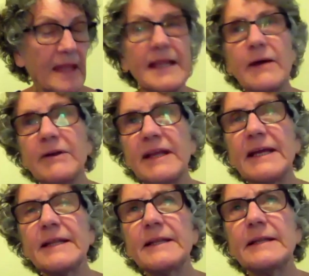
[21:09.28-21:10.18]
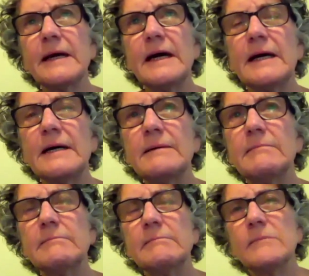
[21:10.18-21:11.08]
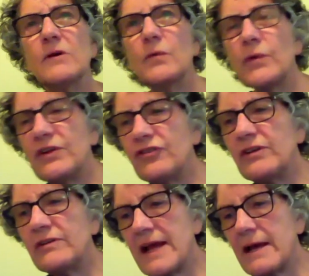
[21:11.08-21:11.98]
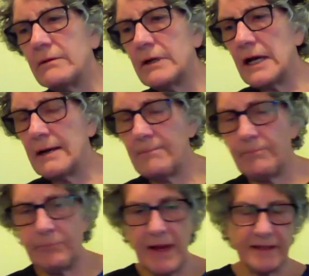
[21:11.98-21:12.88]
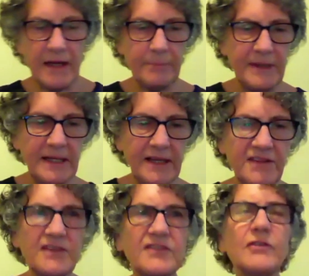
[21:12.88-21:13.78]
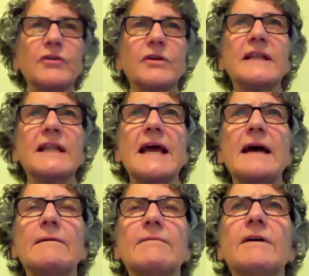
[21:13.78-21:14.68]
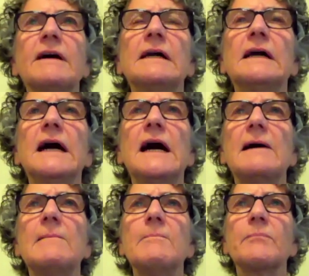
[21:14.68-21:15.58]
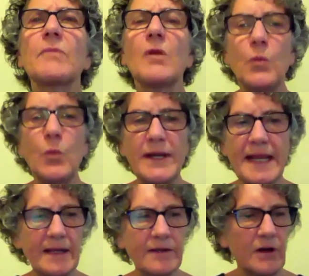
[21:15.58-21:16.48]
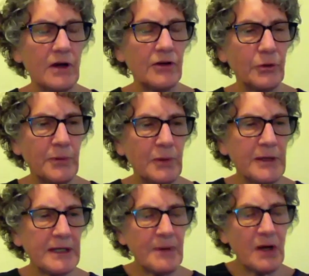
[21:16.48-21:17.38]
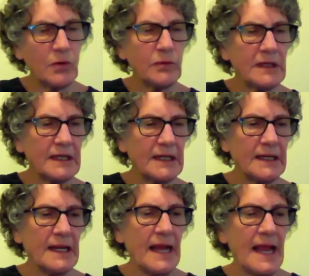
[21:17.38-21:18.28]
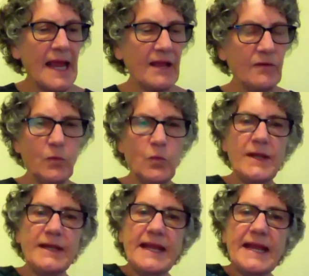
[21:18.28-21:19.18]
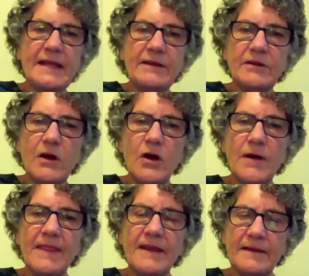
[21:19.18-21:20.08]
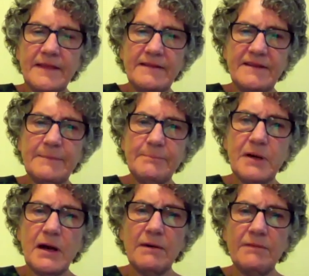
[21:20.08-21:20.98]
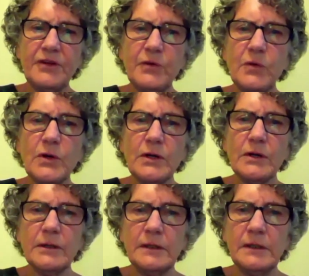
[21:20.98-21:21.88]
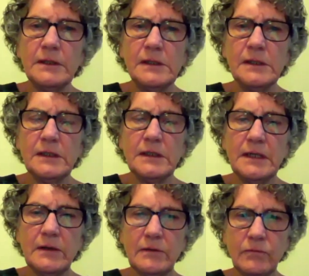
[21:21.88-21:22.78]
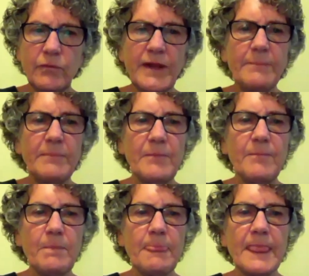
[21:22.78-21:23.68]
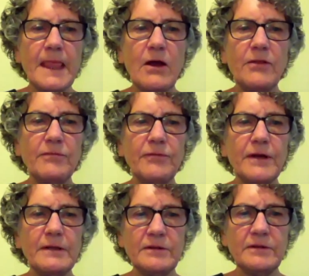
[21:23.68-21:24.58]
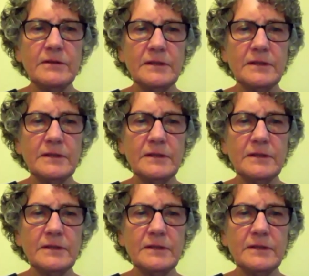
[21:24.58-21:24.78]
Now again, reaching down might not be easy, so you can have one hand on your pubic bone and one hand on the tip of your rib on the front.